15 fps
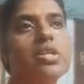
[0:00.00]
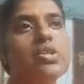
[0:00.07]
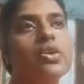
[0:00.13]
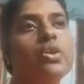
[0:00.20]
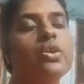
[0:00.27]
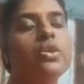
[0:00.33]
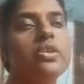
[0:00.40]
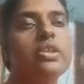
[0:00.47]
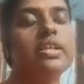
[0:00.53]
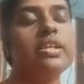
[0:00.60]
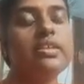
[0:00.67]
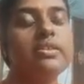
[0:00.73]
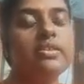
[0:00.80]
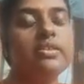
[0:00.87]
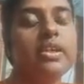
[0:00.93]
So
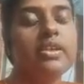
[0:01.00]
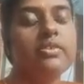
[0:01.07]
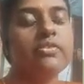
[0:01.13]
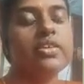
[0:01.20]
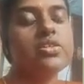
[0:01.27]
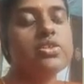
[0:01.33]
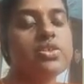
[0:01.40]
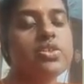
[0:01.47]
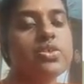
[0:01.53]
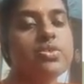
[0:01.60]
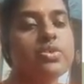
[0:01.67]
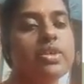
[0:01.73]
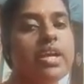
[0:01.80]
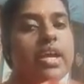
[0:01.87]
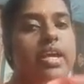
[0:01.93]
the first
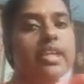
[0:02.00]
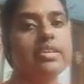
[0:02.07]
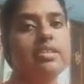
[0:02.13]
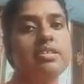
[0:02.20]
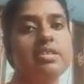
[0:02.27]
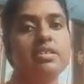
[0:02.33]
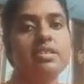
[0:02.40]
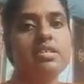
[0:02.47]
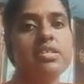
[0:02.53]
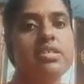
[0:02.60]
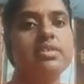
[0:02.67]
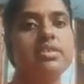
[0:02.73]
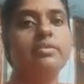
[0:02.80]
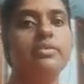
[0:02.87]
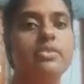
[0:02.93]
two character
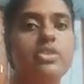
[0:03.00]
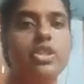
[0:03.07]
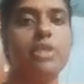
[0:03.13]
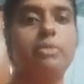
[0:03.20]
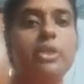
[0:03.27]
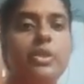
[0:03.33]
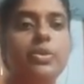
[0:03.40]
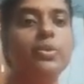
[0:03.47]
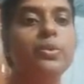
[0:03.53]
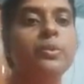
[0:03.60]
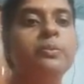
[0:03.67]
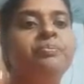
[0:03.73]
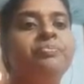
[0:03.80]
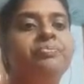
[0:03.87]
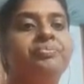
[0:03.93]
is
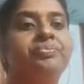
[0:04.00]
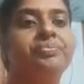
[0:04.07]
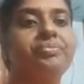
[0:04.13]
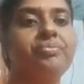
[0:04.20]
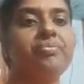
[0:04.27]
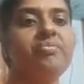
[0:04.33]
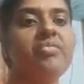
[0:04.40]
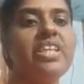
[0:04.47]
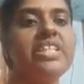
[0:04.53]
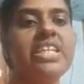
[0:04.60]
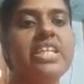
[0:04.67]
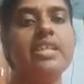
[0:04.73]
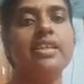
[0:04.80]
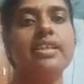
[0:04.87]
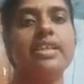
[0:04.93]

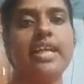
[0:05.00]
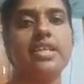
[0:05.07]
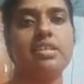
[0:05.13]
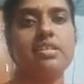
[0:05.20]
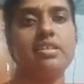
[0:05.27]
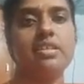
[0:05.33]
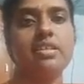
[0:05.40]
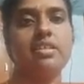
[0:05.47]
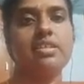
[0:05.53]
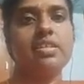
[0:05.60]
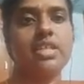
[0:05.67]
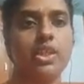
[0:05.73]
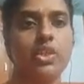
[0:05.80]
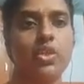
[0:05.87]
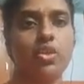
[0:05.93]
WE, that is the
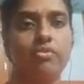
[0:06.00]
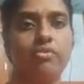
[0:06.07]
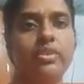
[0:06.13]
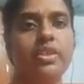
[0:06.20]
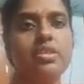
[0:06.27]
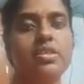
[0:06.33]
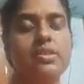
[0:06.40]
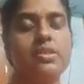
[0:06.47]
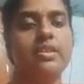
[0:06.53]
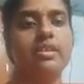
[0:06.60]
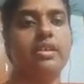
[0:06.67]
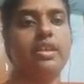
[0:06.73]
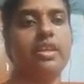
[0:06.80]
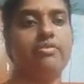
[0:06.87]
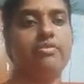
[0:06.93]
result of this
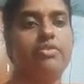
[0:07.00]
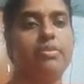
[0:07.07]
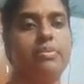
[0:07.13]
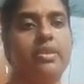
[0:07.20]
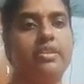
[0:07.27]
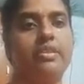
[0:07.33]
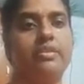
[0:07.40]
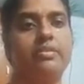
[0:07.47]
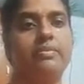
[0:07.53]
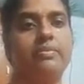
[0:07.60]
left method.